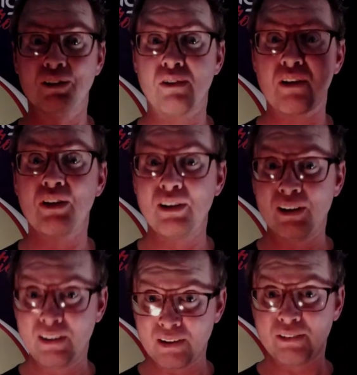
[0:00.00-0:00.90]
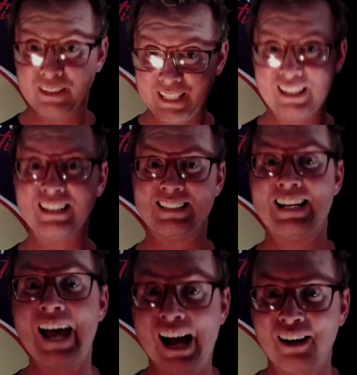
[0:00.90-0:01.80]
rather look ridiculous
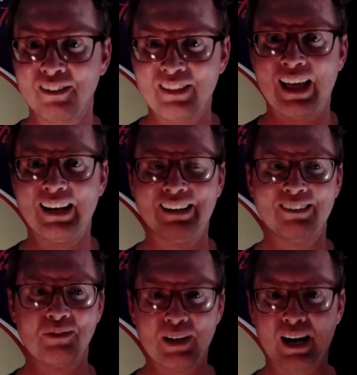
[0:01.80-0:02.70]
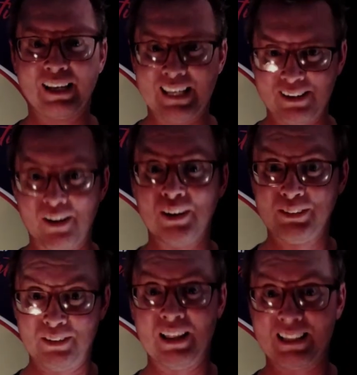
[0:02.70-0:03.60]
now than when I get
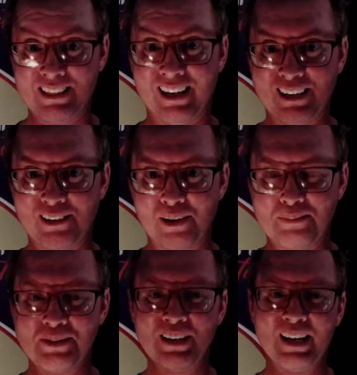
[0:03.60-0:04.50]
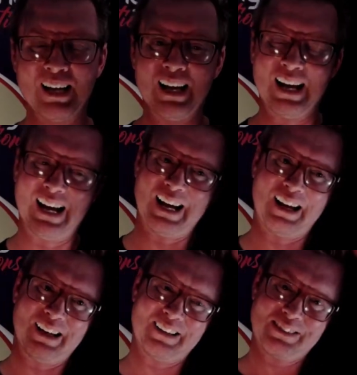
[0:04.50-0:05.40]
onto that Cyclops.
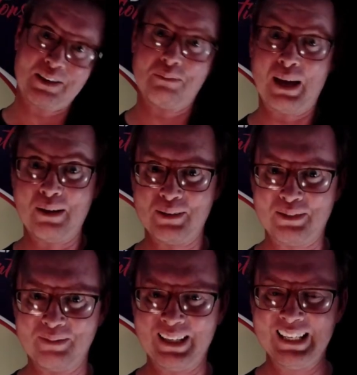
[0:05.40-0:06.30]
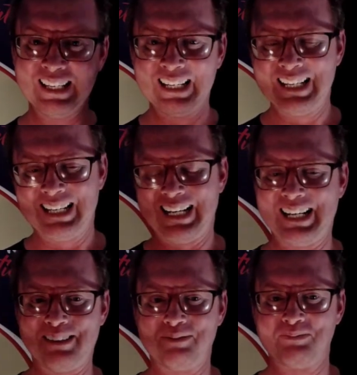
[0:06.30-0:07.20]
So bear with me.
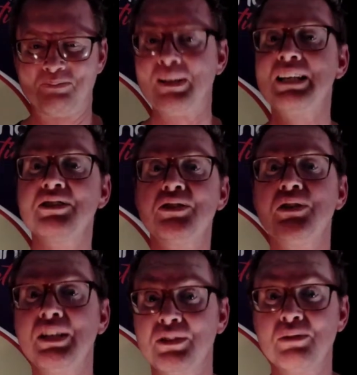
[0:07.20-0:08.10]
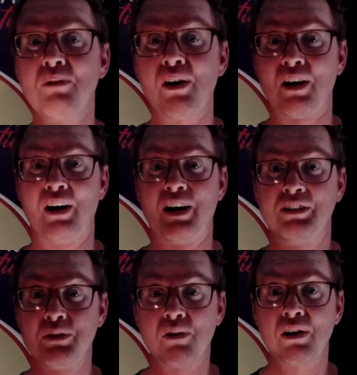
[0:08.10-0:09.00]
Please tune in tomorrow.
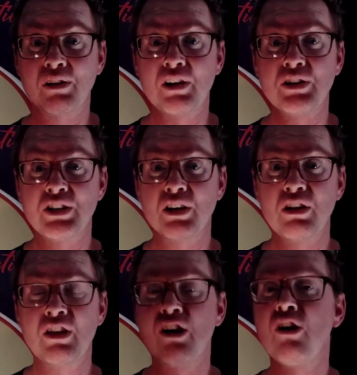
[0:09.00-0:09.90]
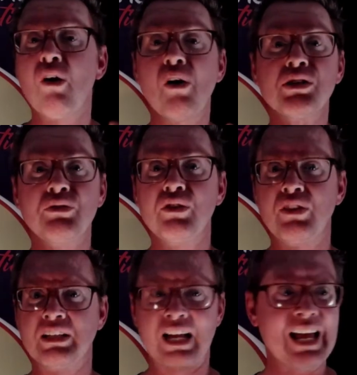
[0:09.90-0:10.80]
Tomorrow I'm going to show you the last few
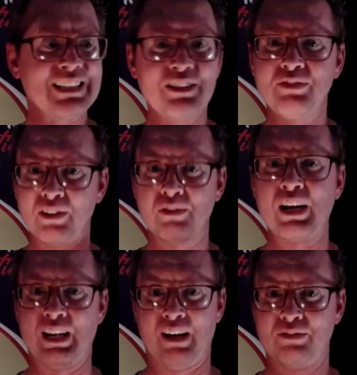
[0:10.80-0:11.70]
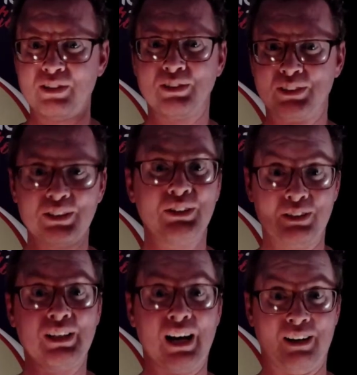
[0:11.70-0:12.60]
things. I actually feel ready. I feel good to
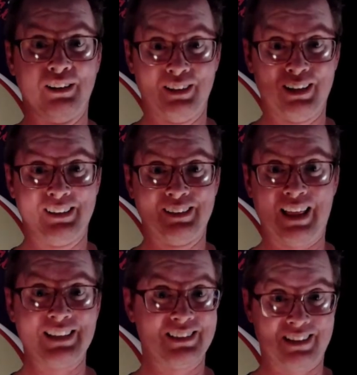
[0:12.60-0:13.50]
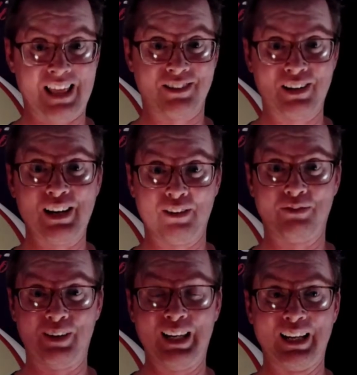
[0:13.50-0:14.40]
go. That's really the
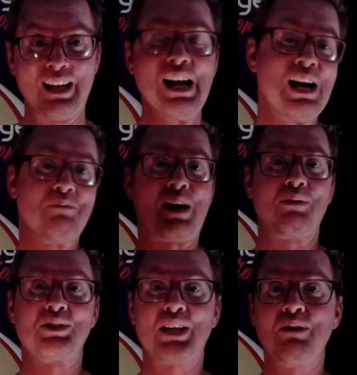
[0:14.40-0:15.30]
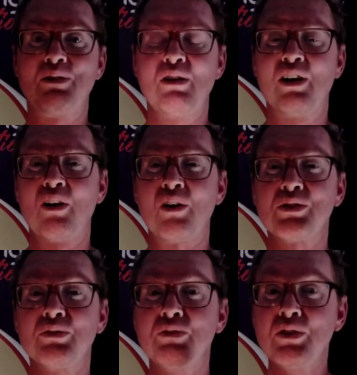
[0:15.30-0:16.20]
feeling. But I will share with you a last
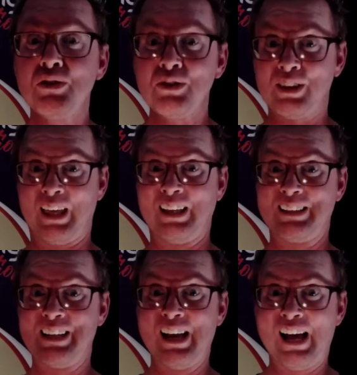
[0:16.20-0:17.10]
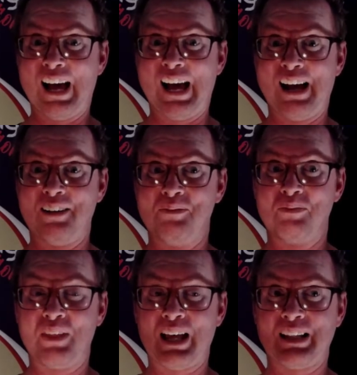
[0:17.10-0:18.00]
few things
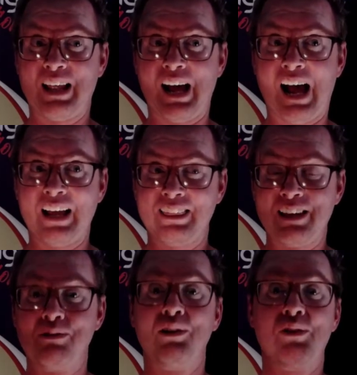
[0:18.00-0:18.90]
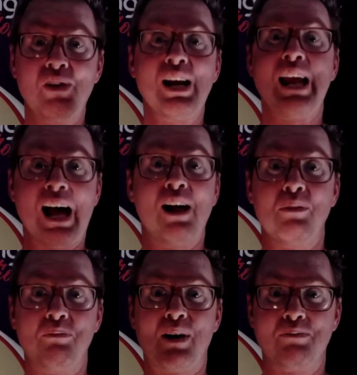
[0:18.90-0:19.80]
that I think will really help
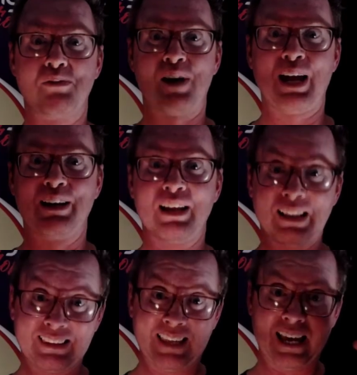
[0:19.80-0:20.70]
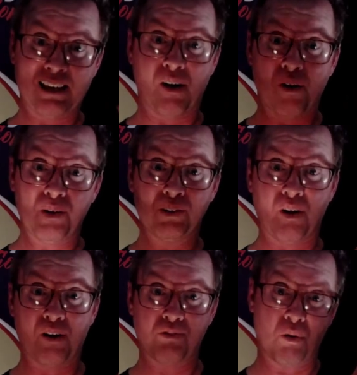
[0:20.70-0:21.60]
my brain take hold
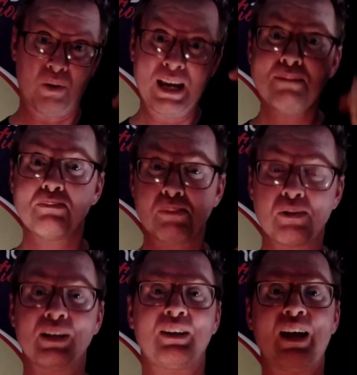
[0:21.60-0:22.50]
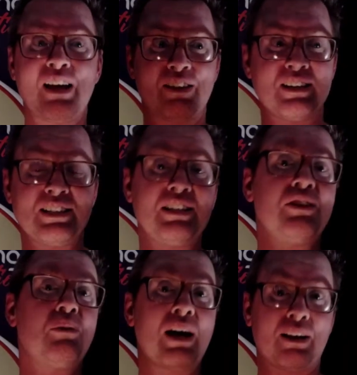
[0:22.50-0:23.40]
of or imprint this new
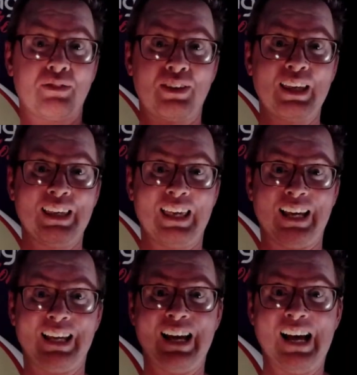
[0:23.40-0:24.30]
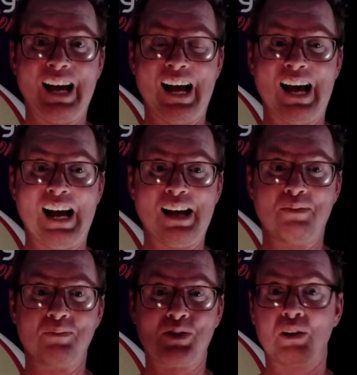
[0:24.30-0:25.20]
way of thinking.
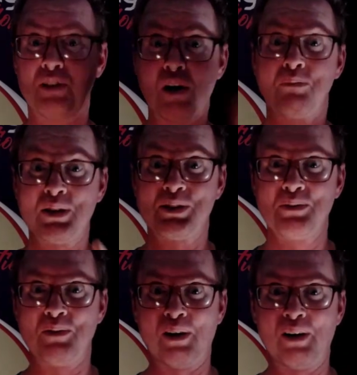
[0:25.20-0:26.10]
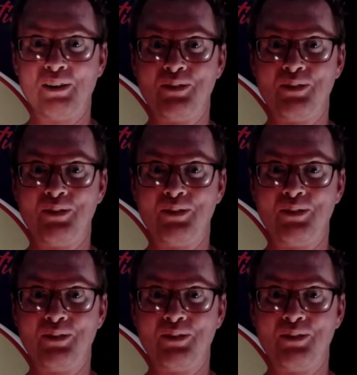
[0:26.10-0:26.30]
So don't miss tomorrow.